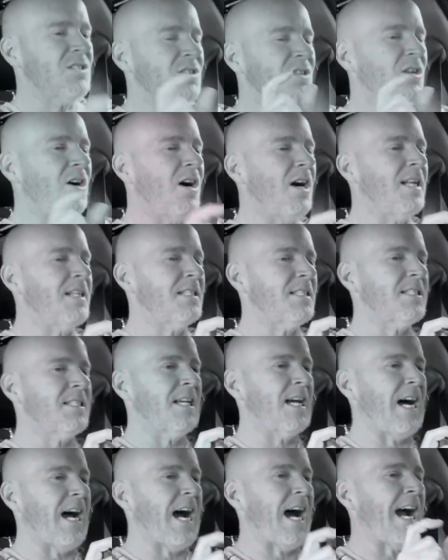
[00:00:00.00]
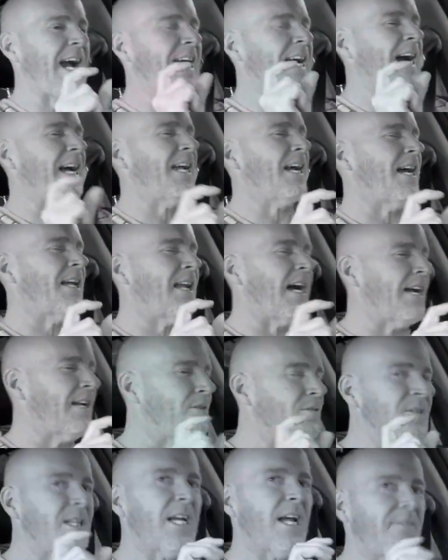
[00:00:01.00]
not, I
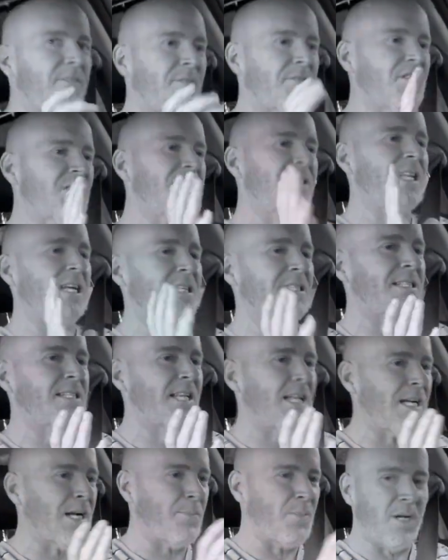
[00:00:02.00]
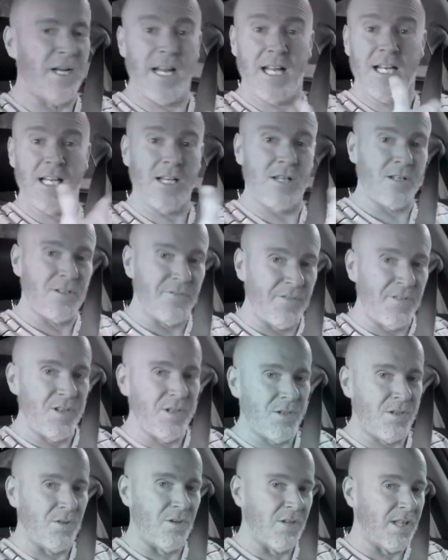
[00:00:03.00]
don't think I've ever seen that setup on any other
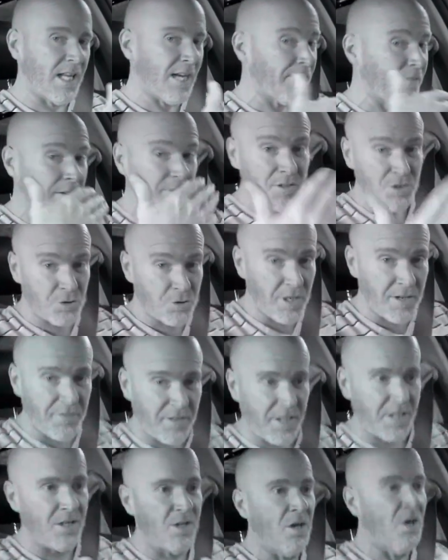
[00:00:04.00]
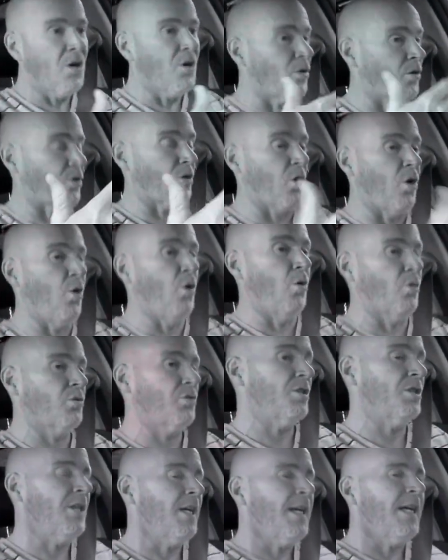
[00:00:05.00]
vehicle that I've ever driven or
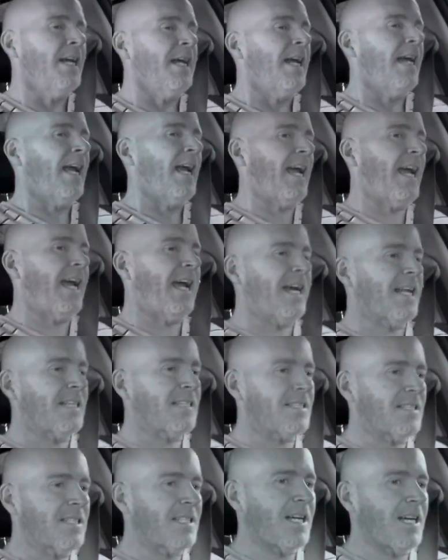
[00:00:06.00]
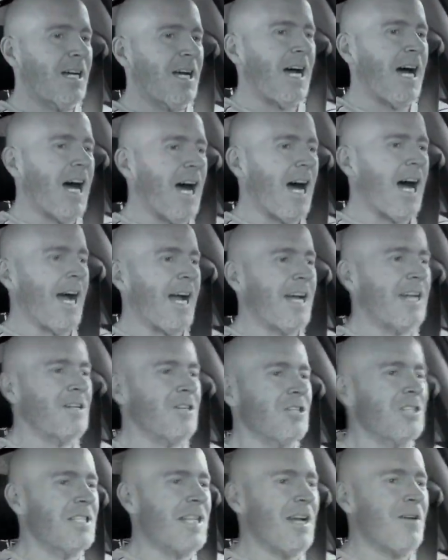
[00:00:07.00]
owned. And I
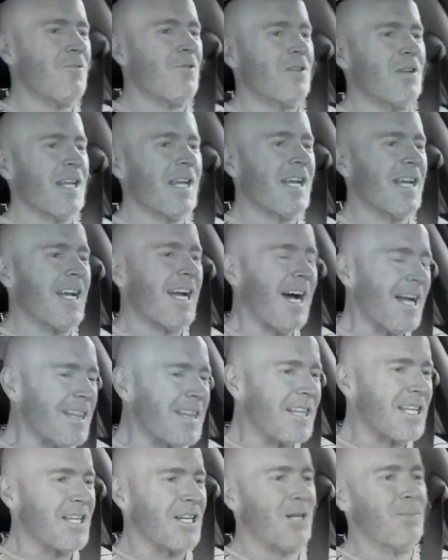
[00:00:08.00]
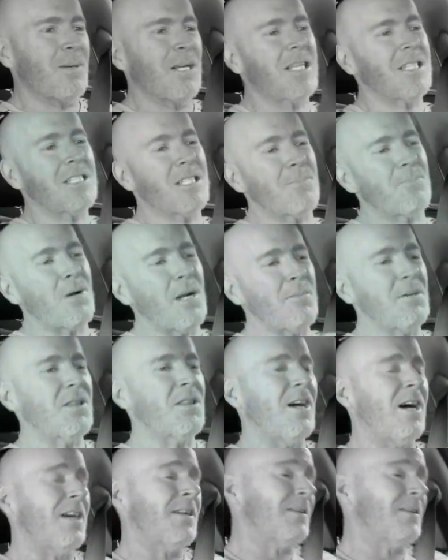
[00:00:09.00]
understand where they got there, because they probably thought,